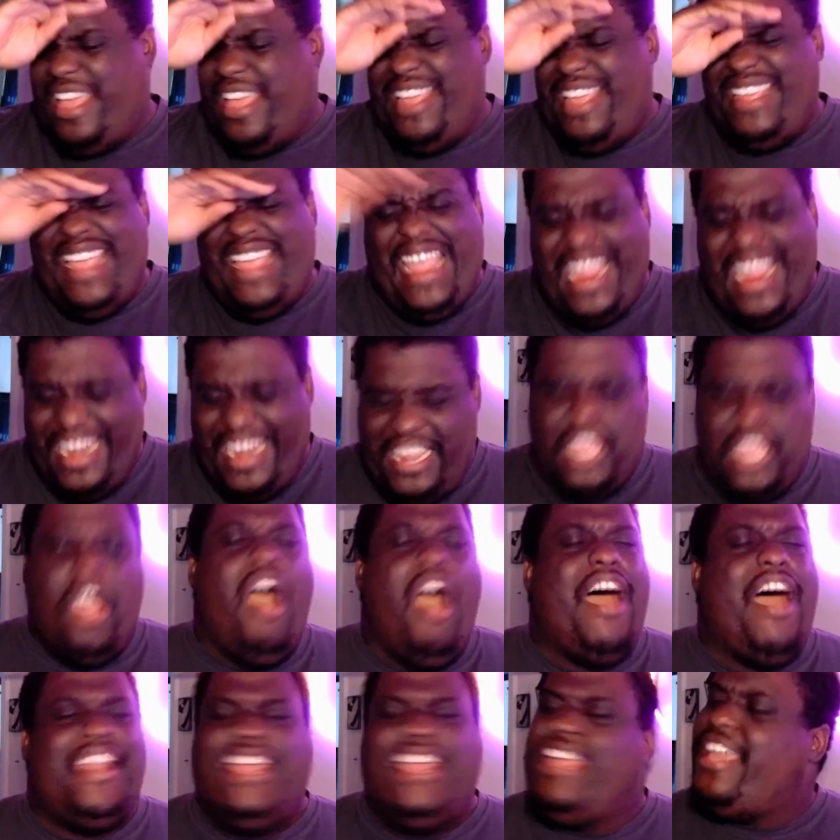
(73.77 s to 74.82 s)

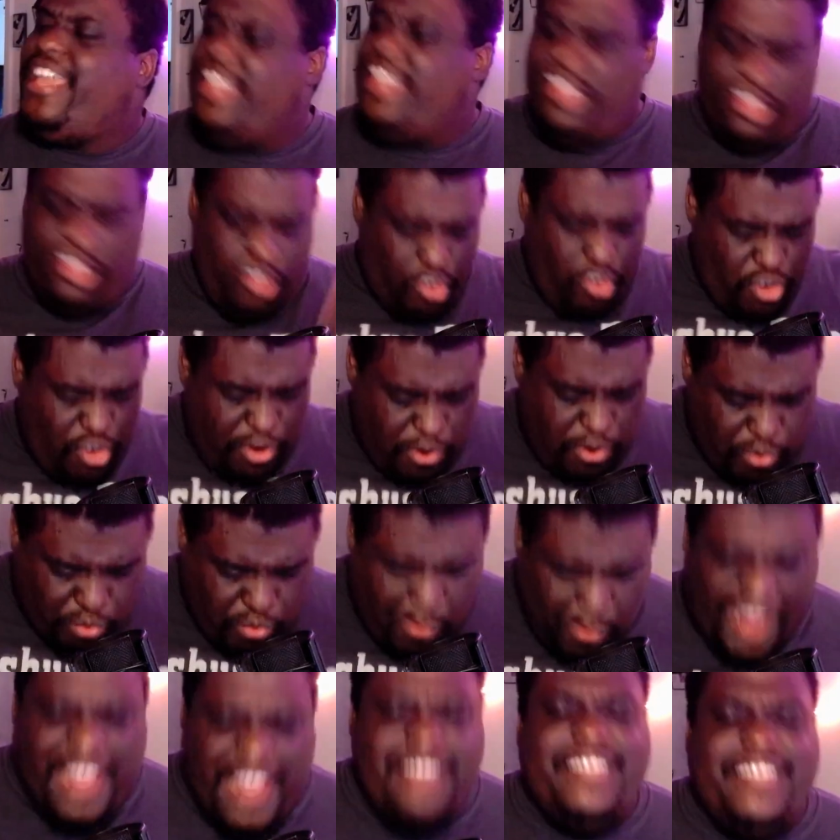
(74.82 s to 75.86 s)
idiotic,
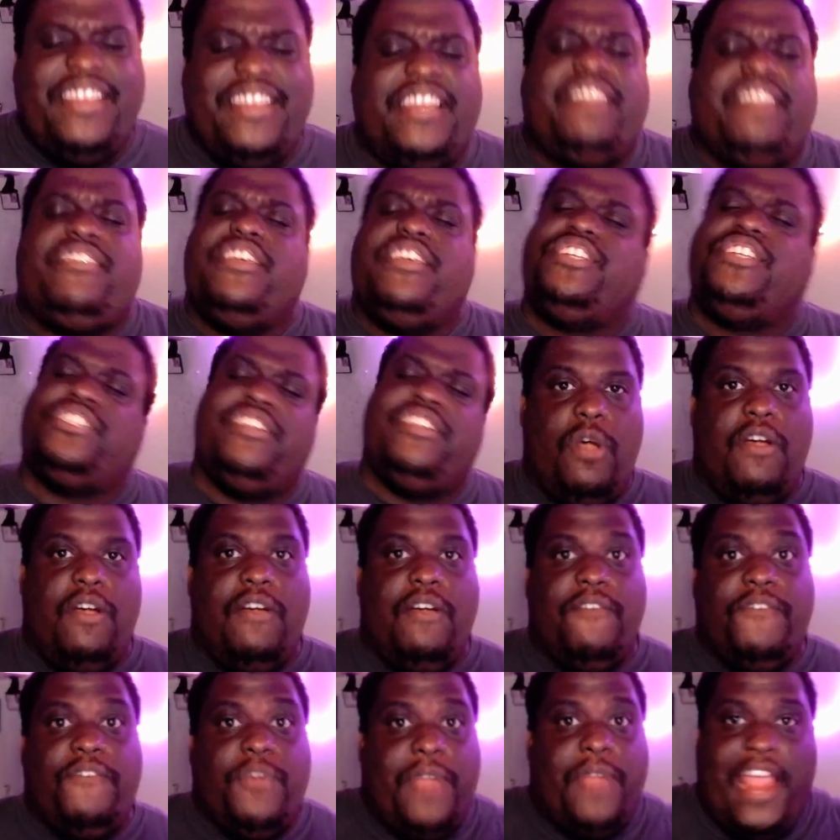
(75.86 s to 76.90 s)
crazy decisions. For
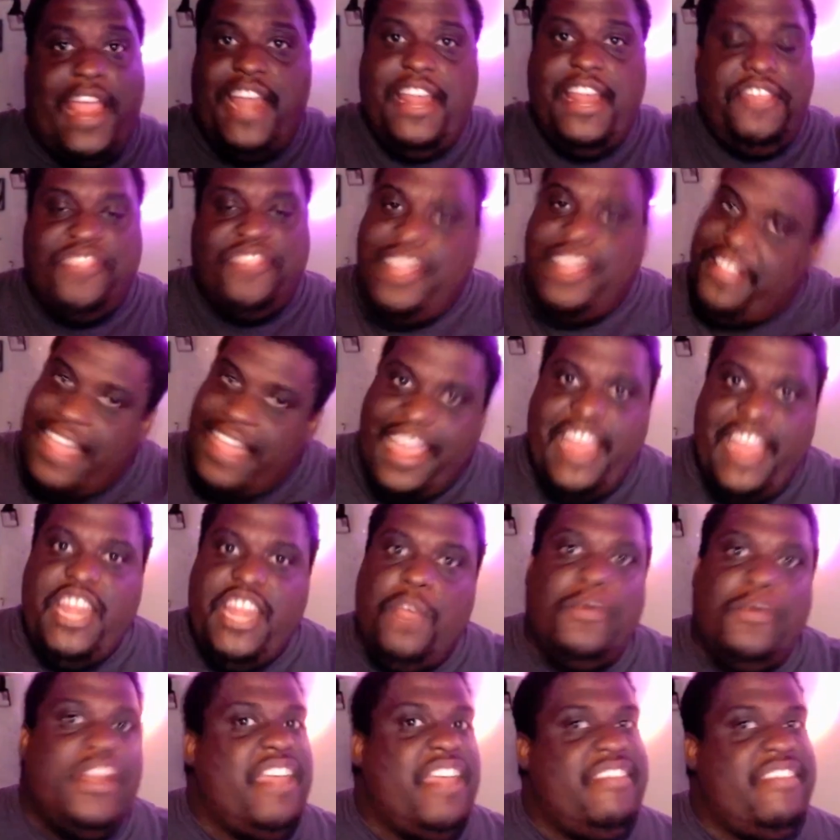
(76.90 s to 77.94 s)
anything that anyone
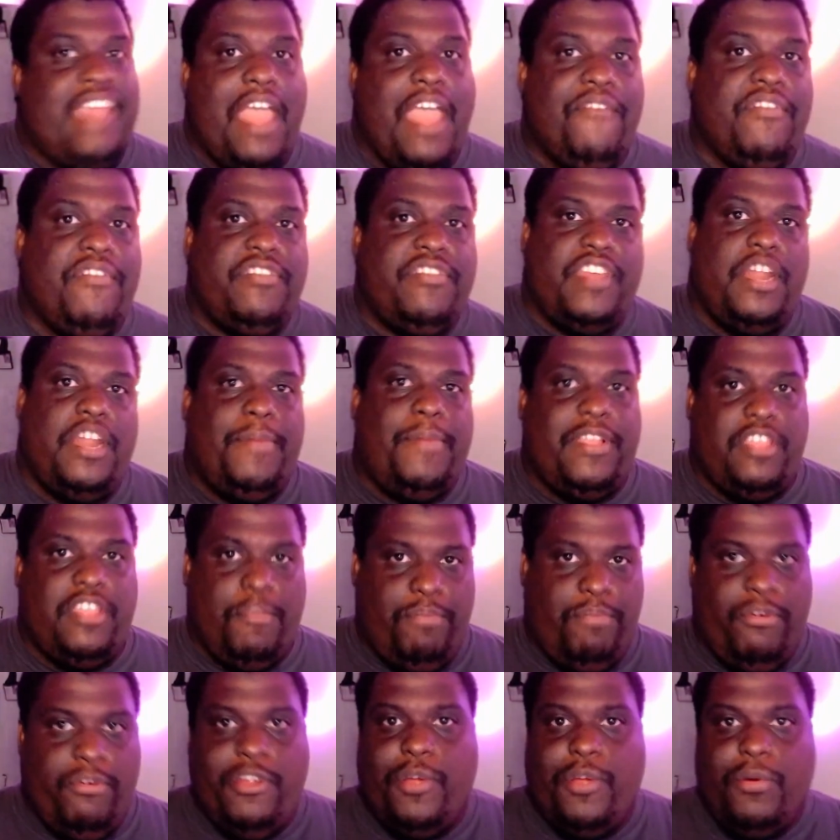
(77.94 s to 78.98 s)
has ever said about the
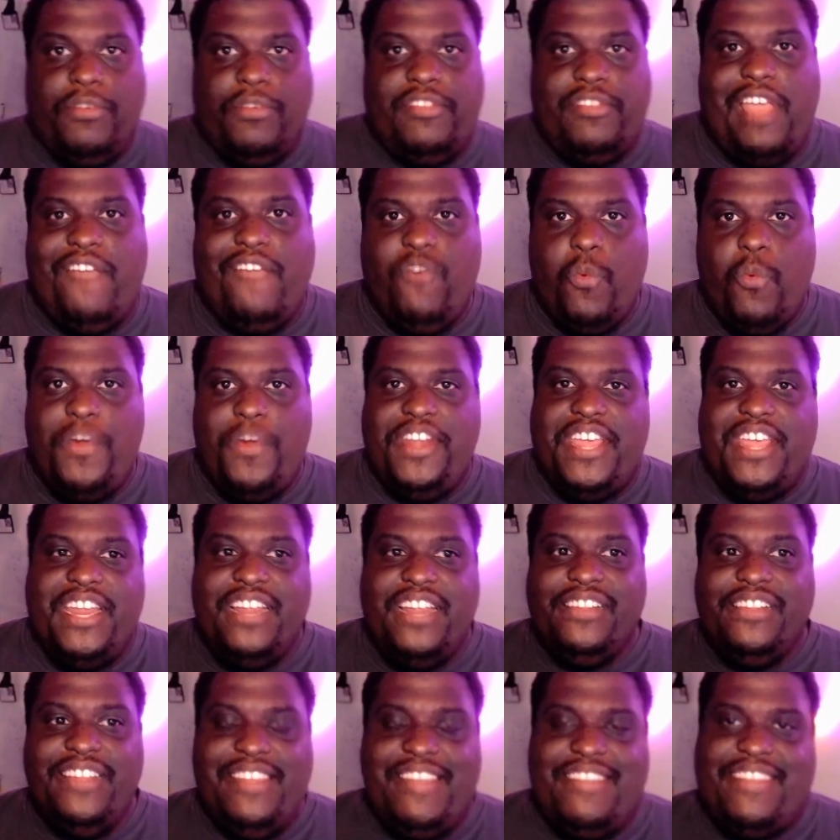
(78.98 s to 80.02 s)
prequels, everyone can at
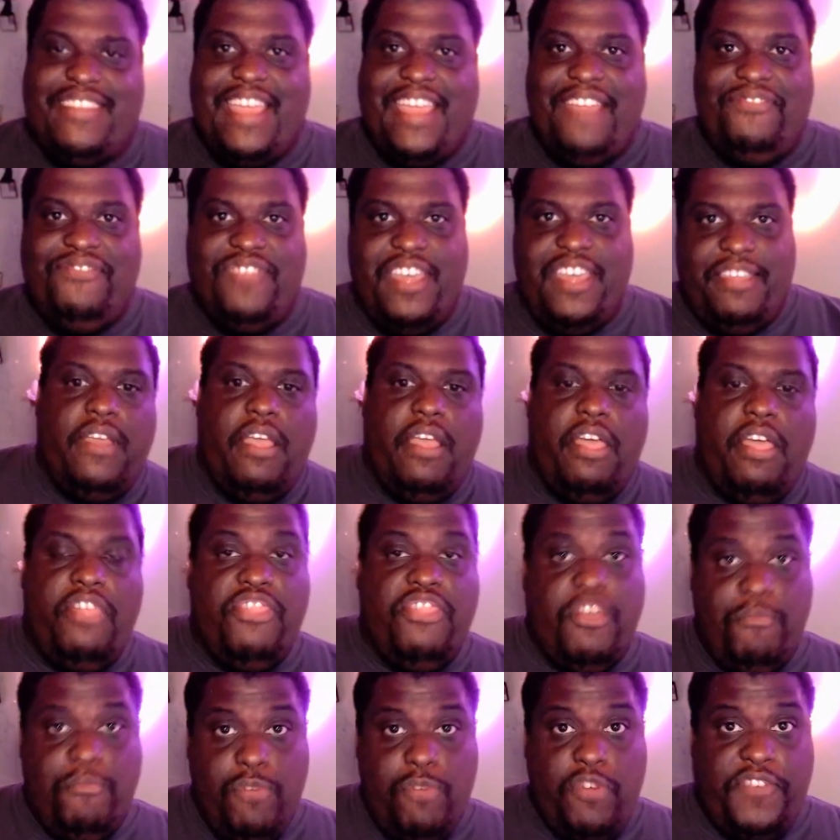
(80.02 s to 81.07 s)
least say this: the
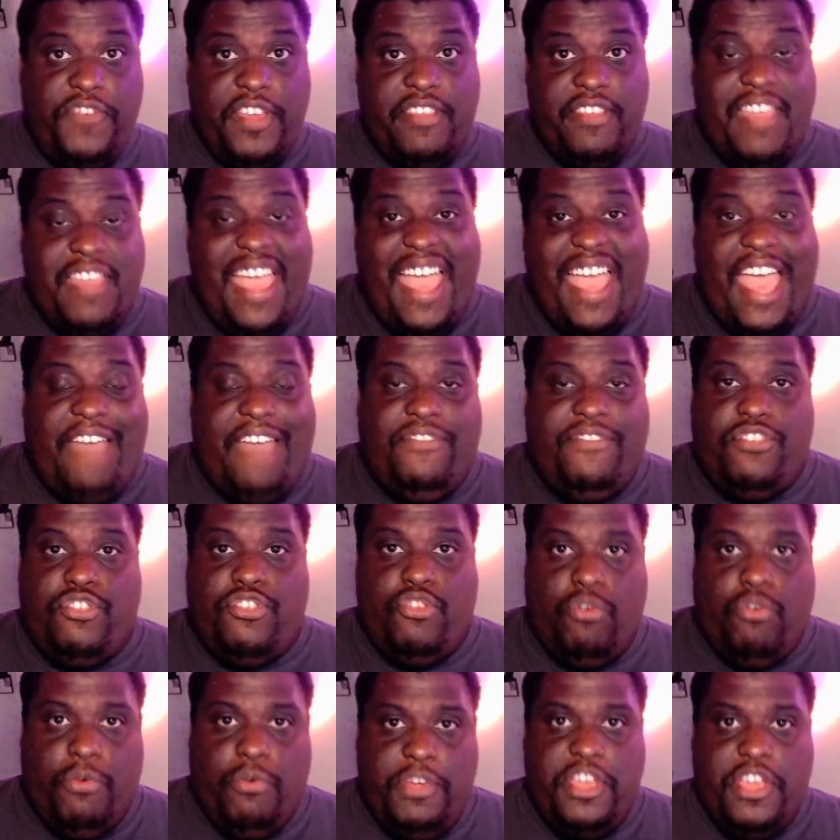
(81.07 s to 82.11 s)
movies have story
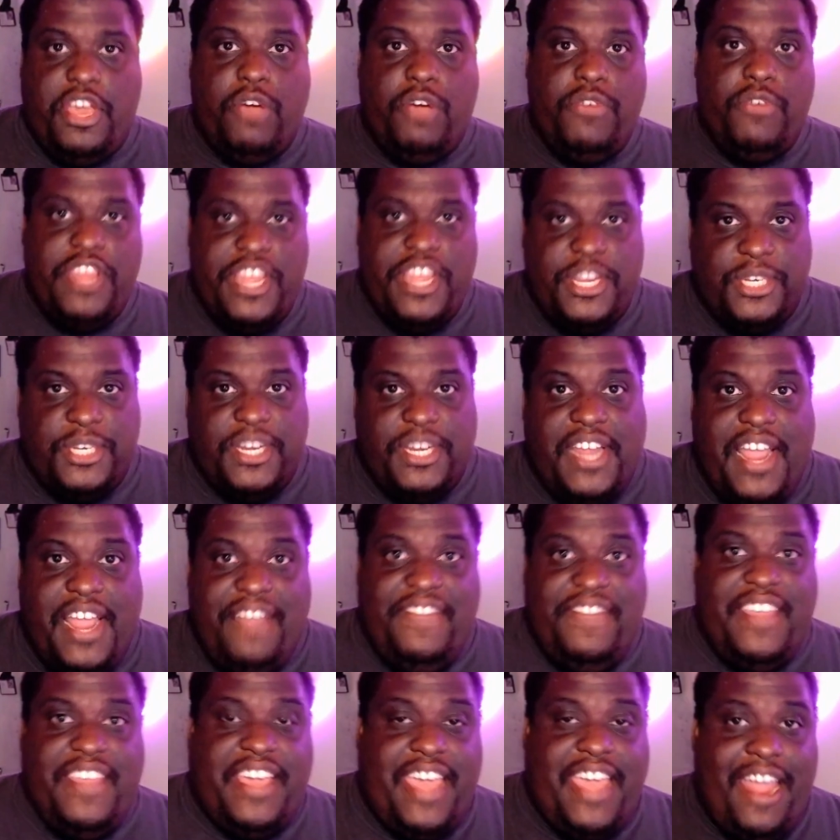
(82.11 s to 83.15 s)
cohesion, and the
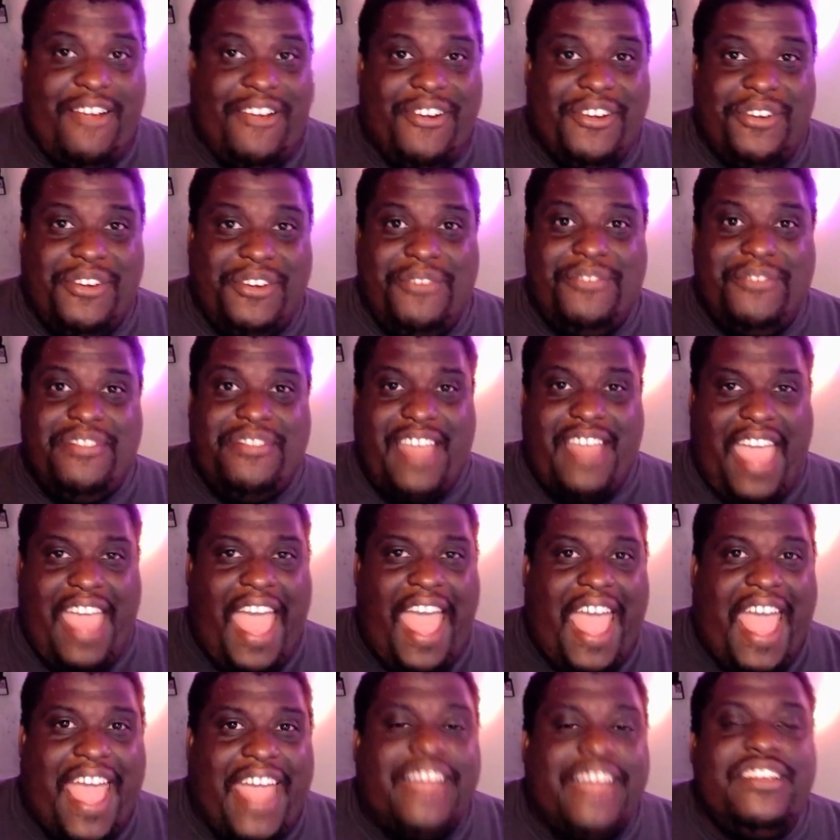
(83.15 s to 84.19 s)
characters
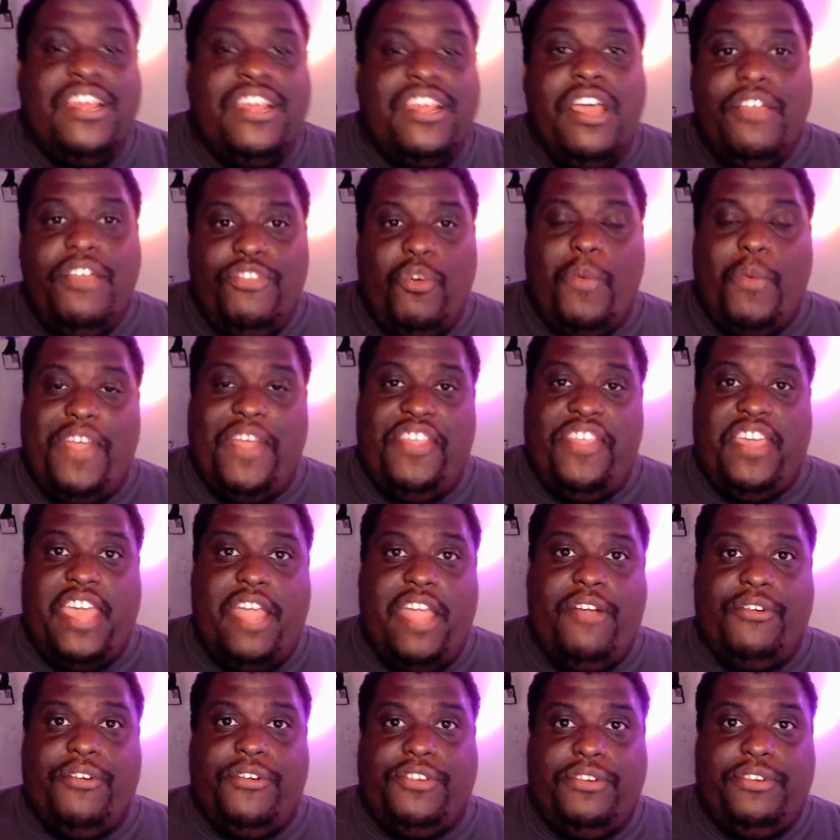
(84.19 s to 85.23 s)
act the way the
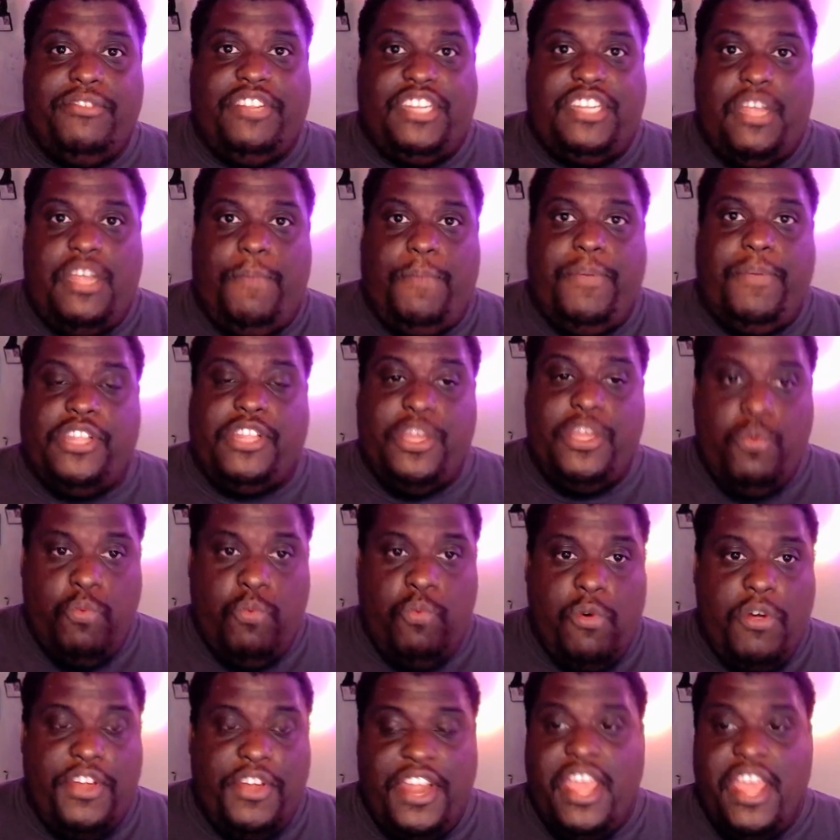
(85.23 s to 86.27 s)
characters typically
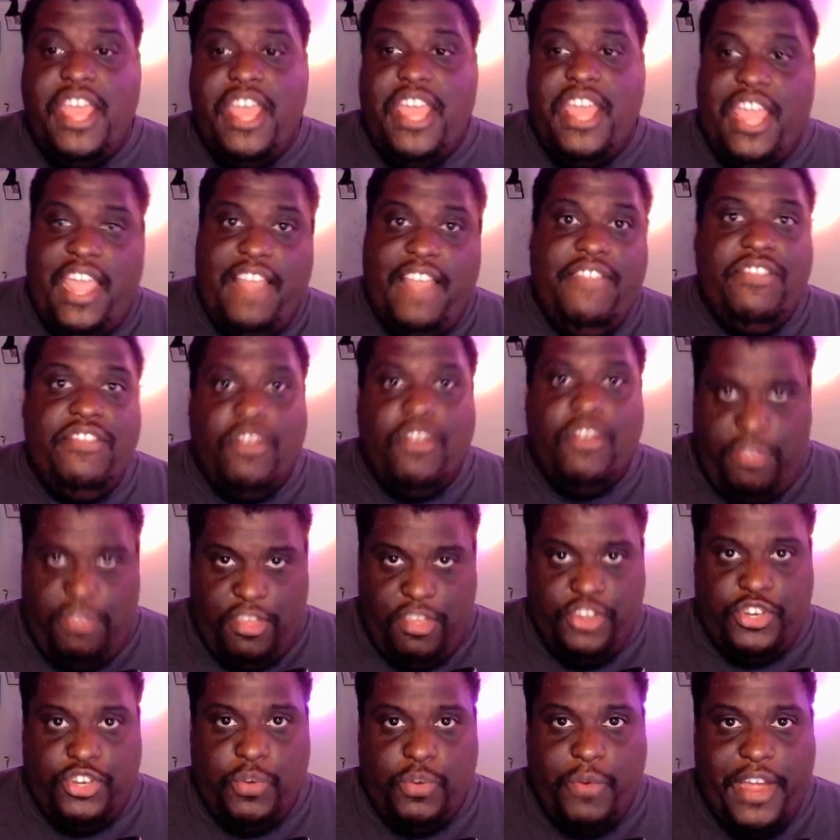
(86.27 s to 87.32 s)
would in those
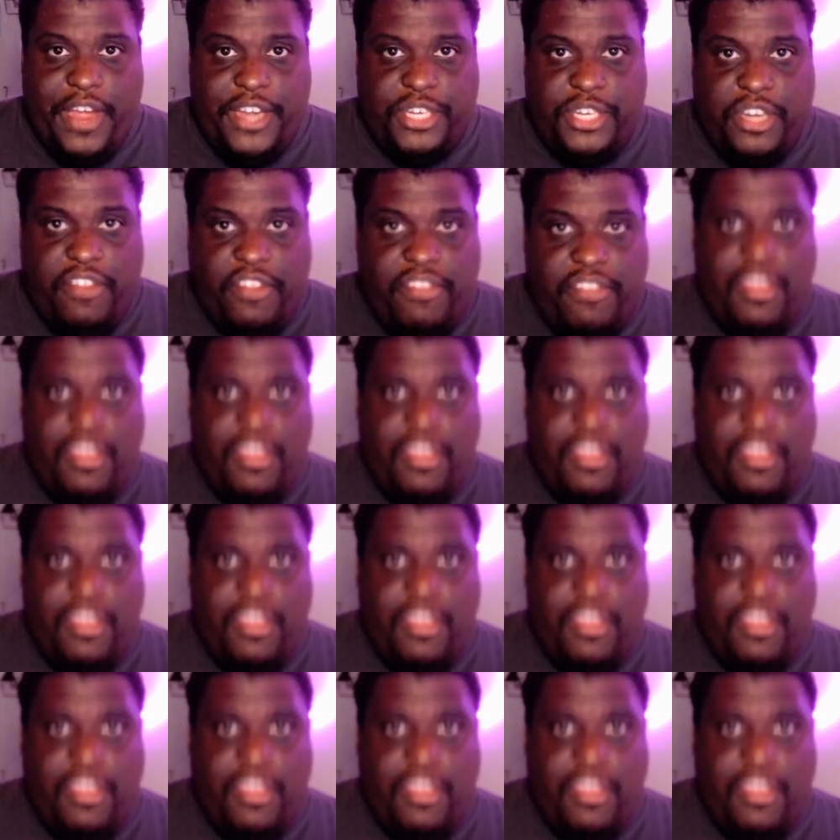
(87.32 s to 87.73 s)
situations.